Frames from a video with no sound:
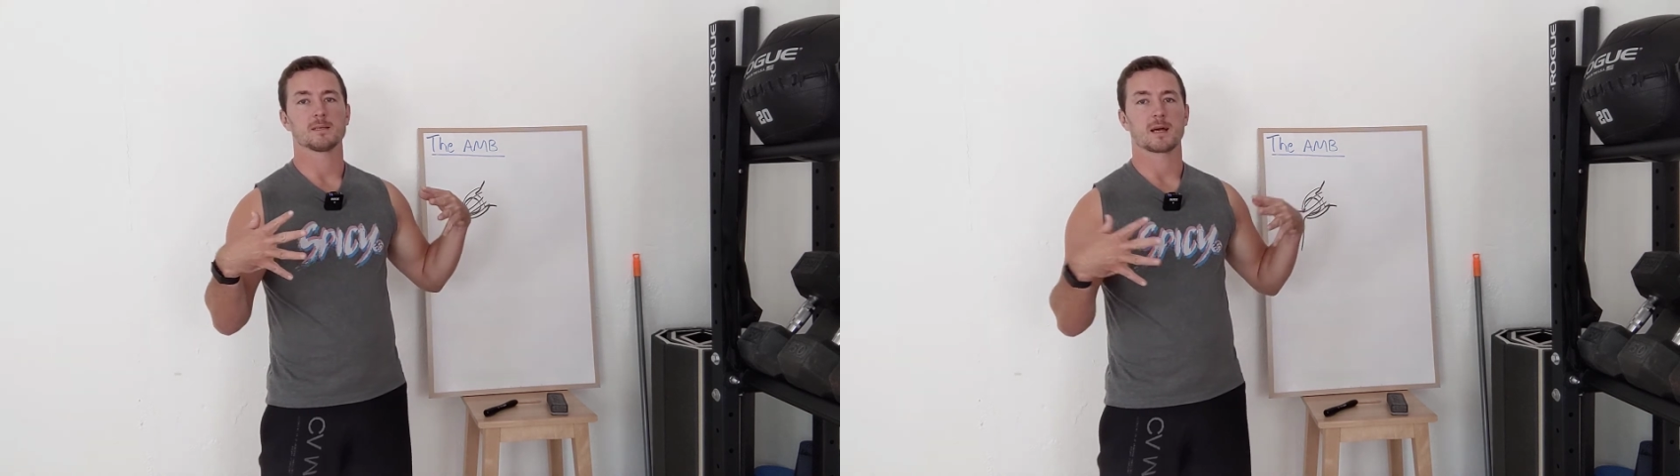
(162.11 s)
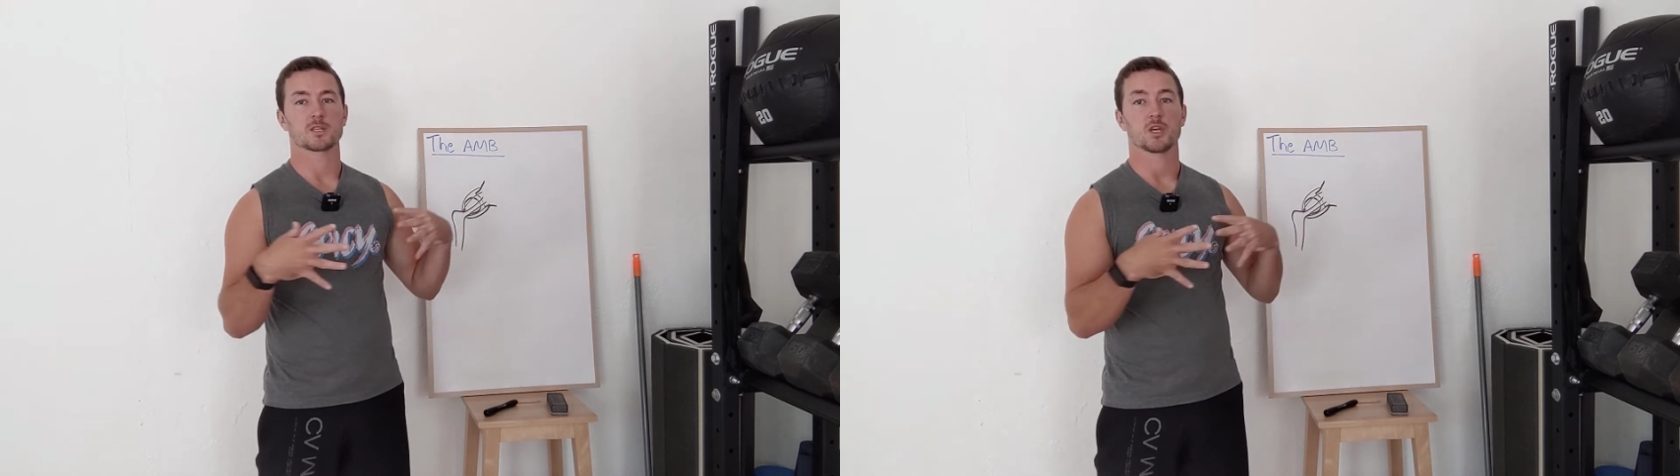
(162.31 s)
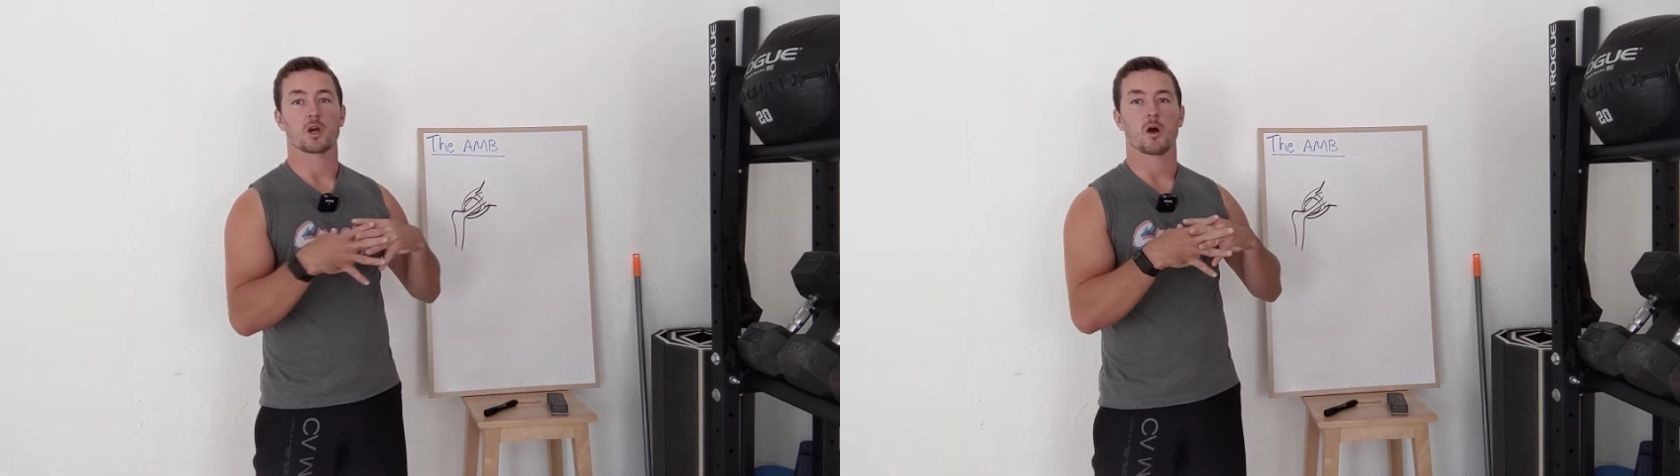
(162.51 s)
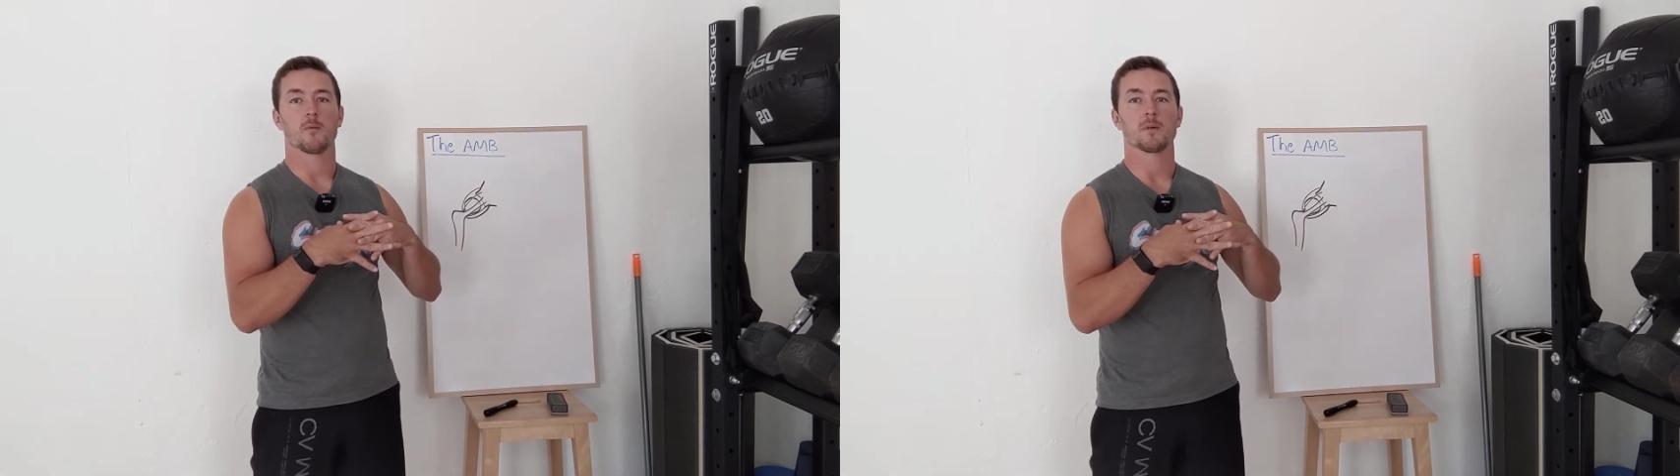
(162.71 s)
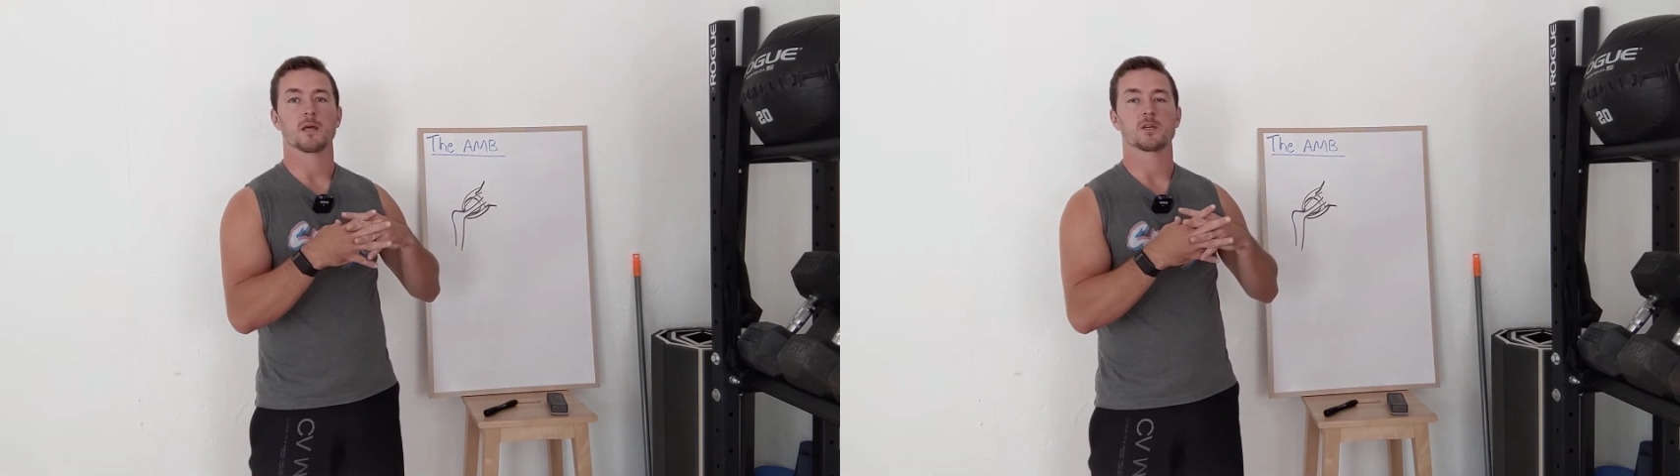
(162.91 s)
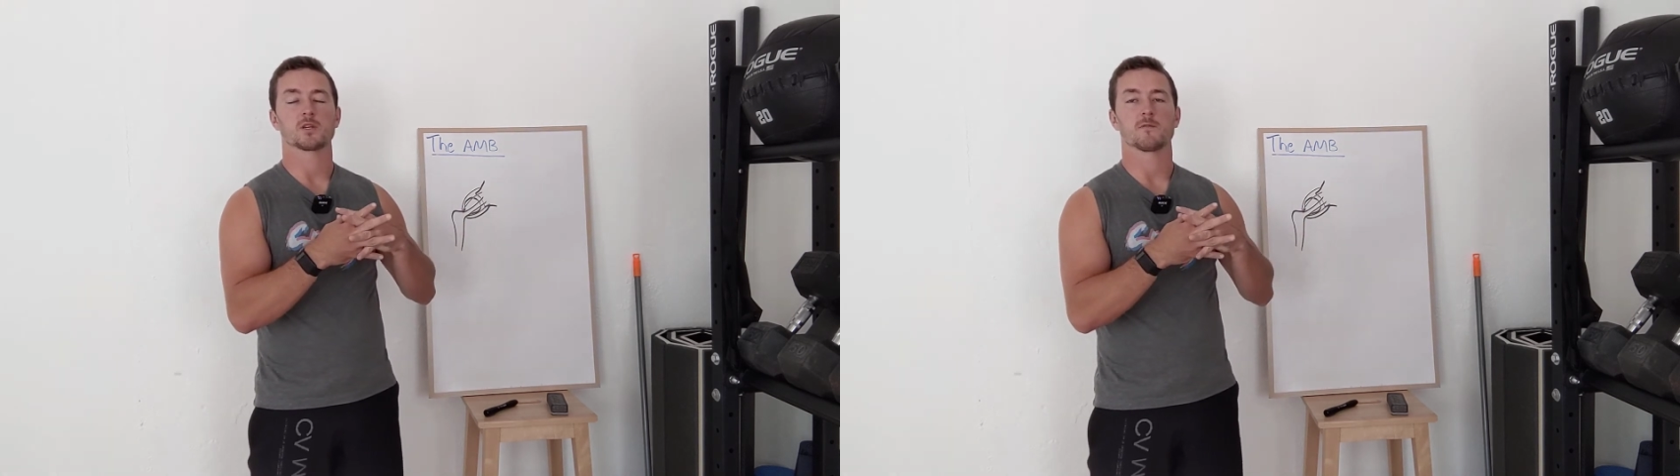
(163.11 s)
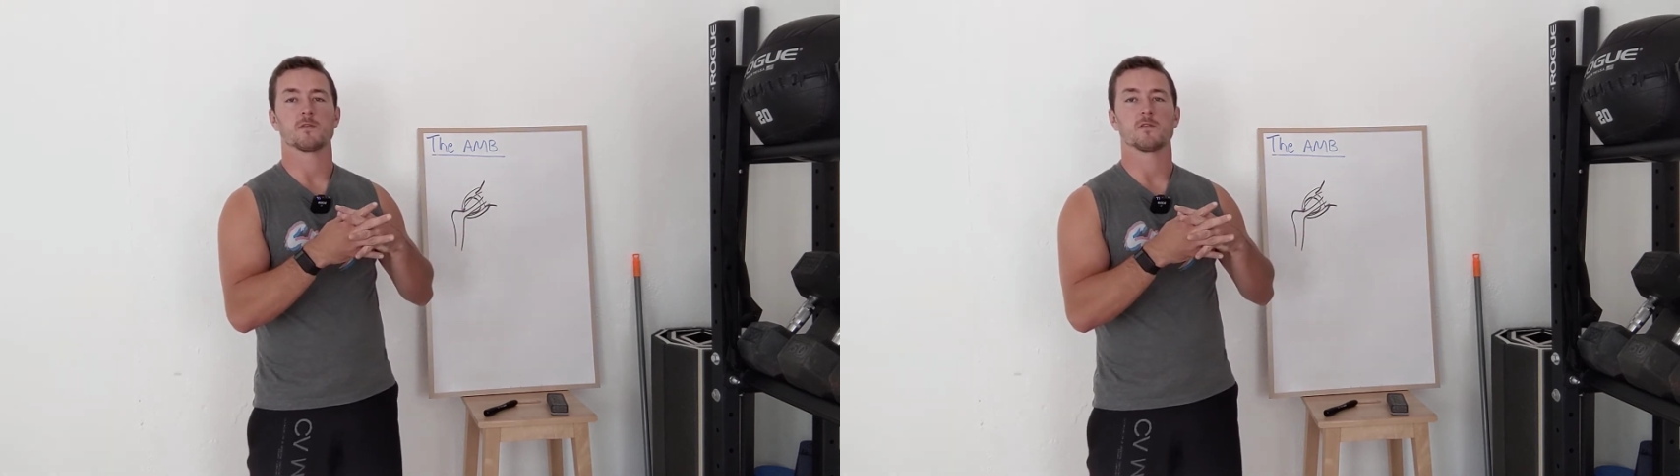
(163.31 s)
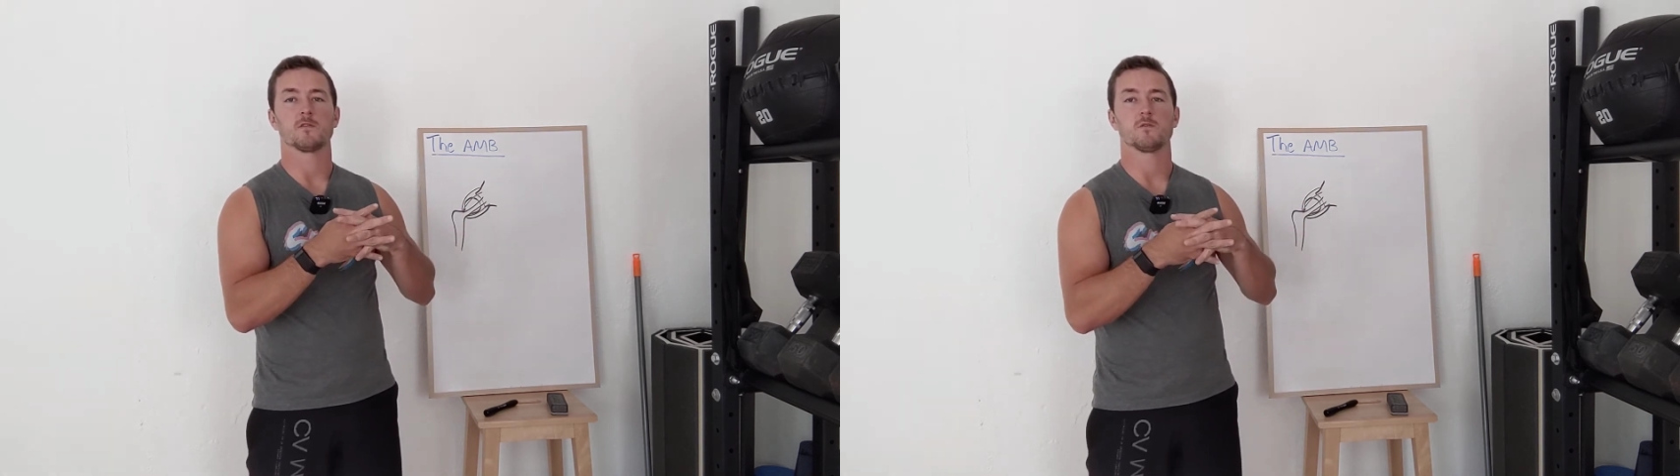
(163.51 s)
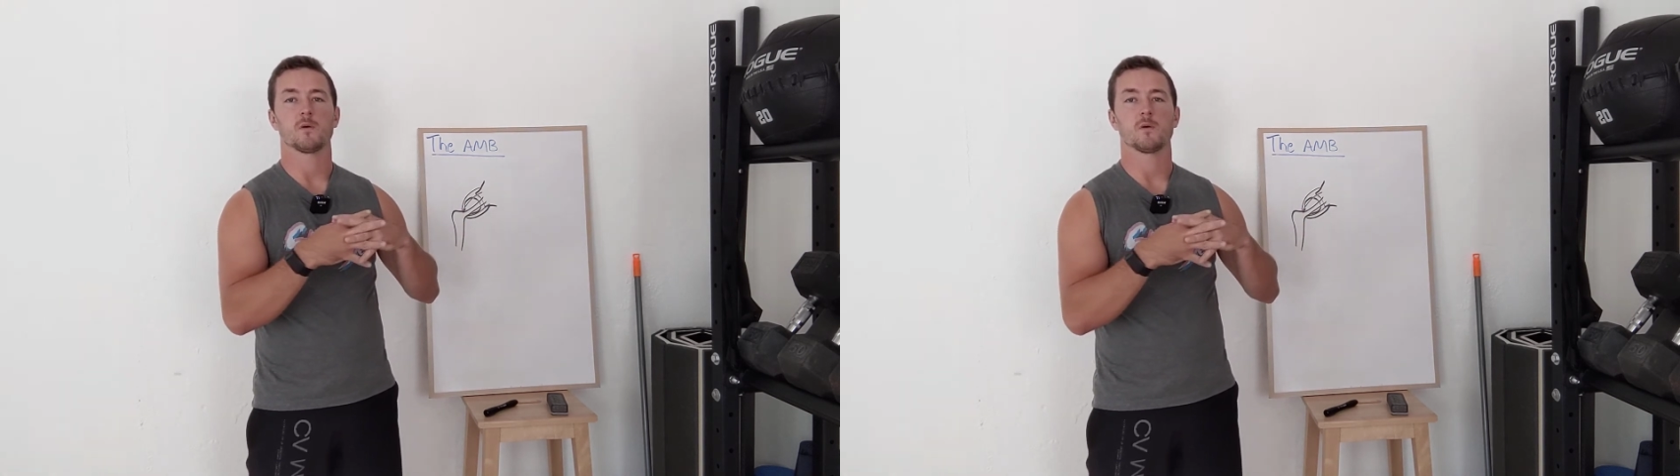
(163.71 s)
actually a combination of the two,